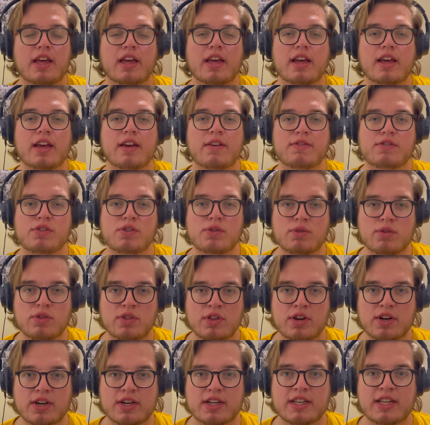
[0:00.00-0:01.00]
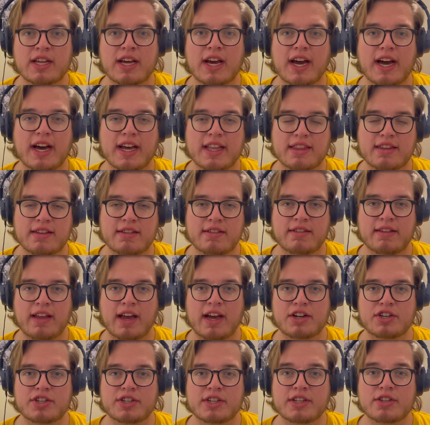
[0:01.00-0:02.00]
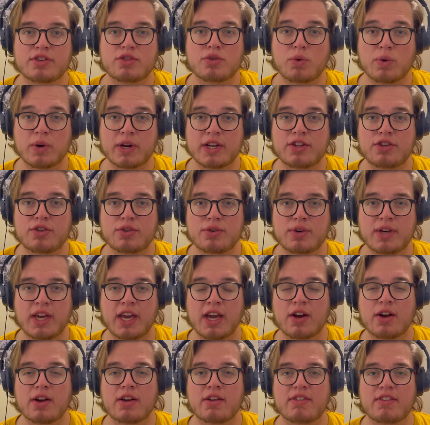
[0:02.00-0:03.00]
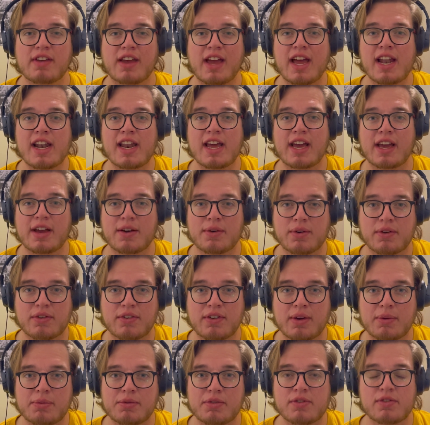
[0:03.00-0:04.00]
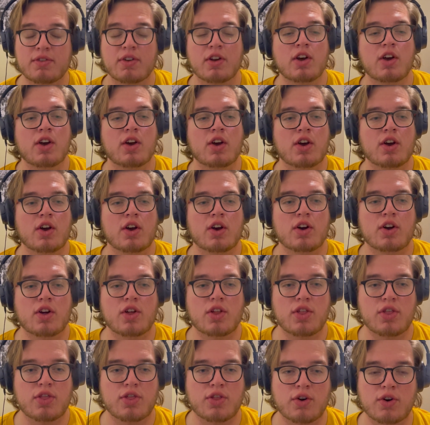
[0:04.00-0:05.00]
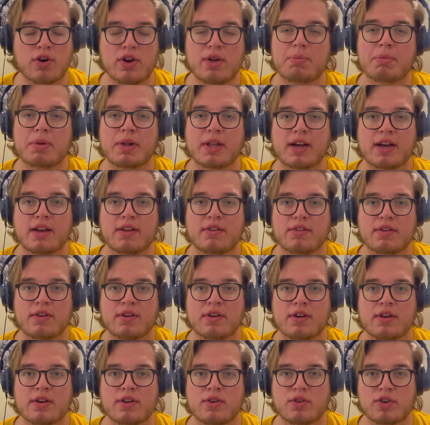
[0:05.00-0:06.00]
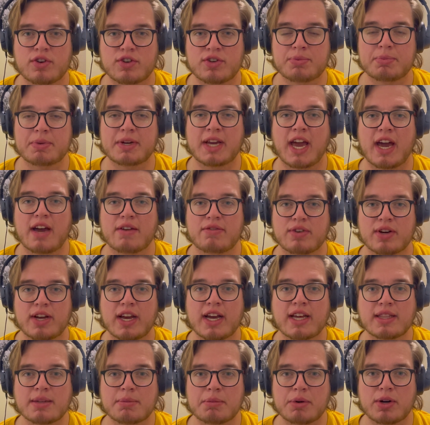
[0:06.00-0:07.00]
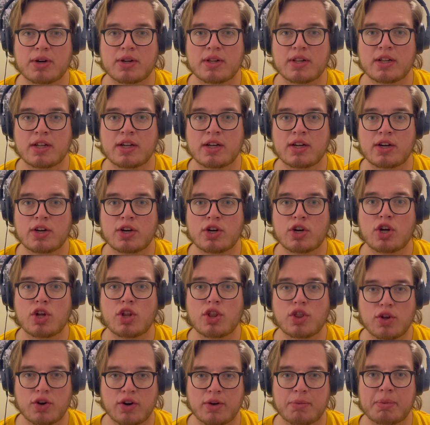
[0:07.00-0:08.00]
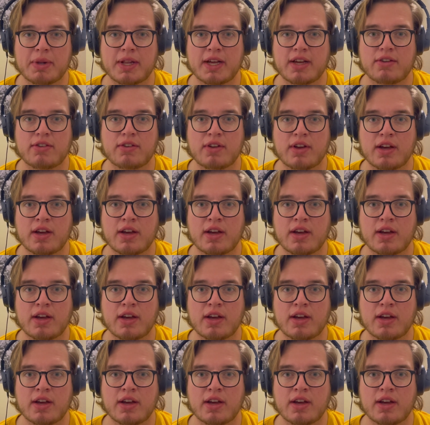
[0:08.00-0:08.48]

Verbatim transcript: if you looked at the stat sheet, 22 carries and eight receptions, 30 plays, Christian McCaffrey had the ball. 30 plays.